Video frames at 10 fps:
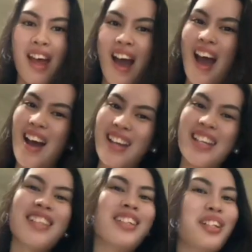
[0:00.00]

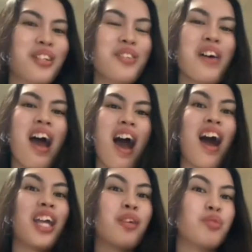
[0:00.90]
Hi, hello.
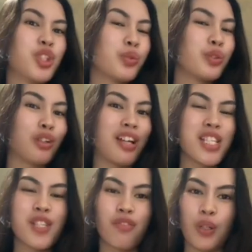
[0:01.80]
I am Jewel
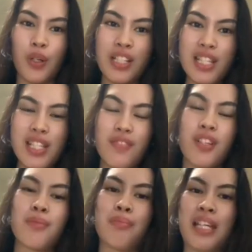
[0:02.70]
S. Flores
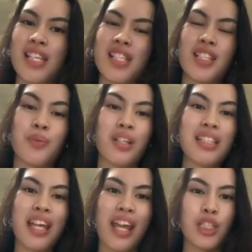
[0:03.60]
from BSN1
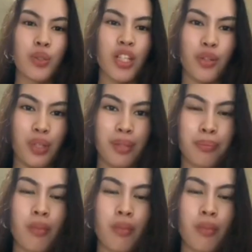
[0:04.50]
A23.